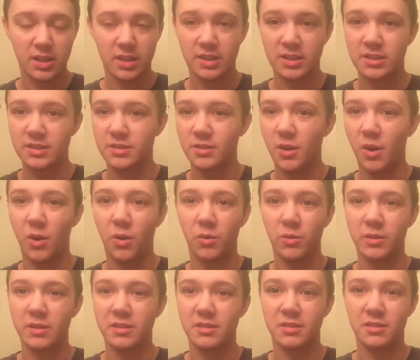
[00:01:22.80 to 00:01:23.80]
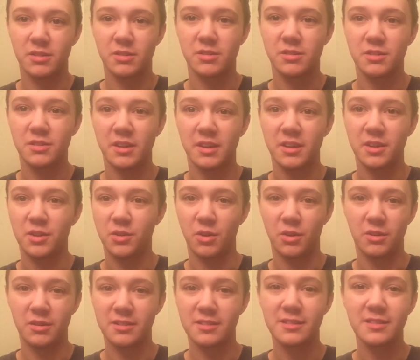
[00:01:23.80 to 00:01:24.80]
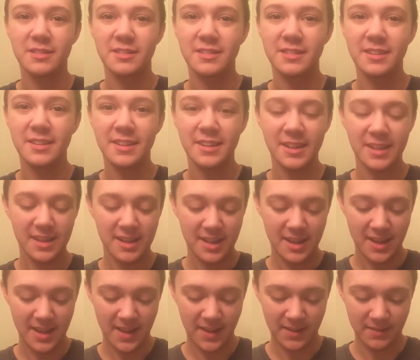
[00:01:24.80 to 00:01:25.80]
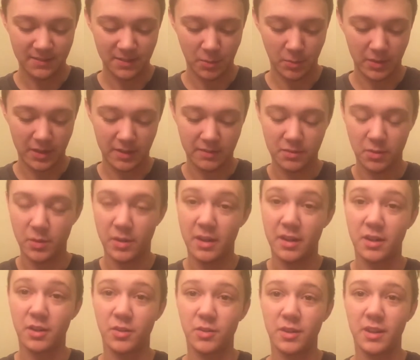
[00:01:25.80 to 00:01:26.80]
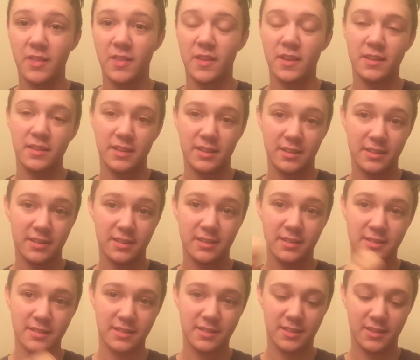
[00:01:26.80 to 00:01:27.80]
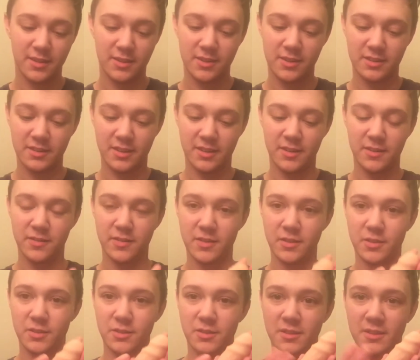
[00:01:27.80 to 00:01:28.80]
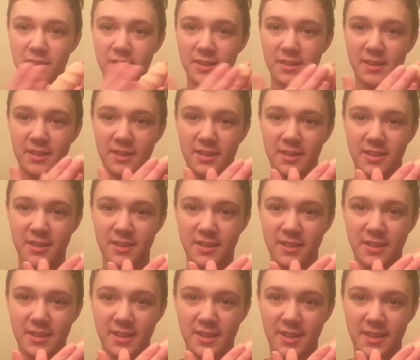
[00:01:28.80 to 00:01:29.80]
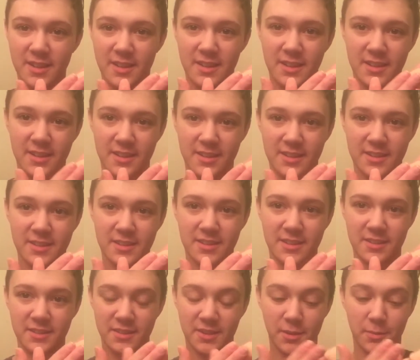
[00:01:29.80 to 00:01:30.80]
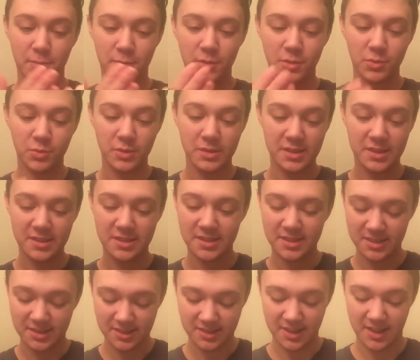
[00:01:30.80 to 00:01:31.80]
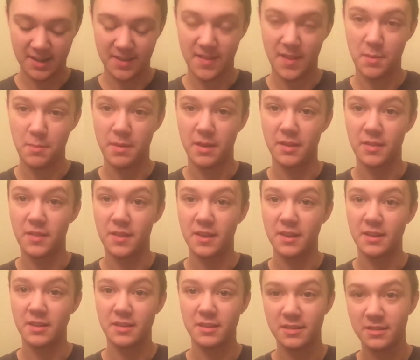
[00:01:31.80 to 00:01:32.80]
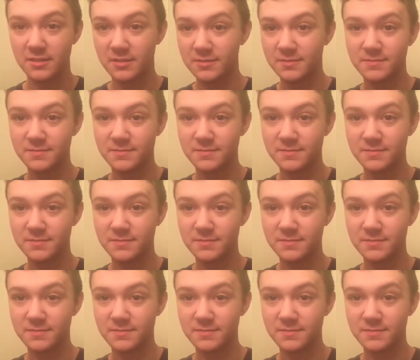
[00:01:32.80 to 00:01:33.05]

it always looks like you're hard. And if someone gives you a hug or anything, then they're just gonna feel like some resistance, and they may think,